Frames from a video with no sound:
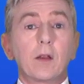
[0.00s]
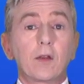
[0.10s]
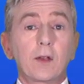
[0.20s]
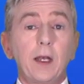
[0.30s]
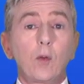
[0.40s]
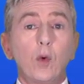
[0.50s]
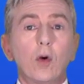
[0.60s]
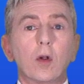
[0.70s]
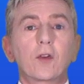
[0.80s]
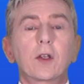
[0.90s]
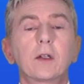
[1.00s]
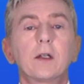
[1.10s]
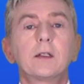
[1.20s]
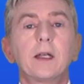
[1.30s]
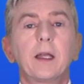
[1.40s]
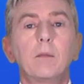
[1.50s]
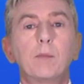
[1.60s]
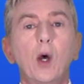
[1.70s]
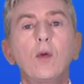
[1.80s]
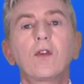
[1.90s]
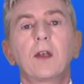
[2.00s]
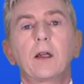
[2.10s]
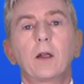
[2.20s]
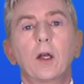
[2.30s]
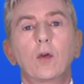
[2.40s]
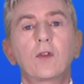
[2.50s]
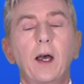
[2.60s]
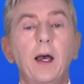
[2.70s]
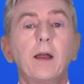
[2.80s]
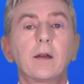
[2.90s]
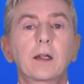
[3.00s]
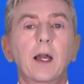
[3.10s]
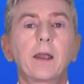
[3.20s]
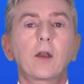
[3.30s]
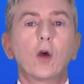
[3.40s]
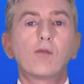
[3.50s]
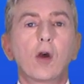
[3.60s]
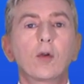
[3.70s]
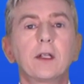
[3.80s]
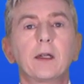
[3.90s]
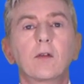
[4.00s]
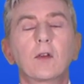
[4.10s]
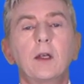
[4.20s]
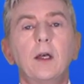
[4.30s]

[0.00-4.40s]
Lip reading: the cell walls can contain both cellulose and glycoproteins,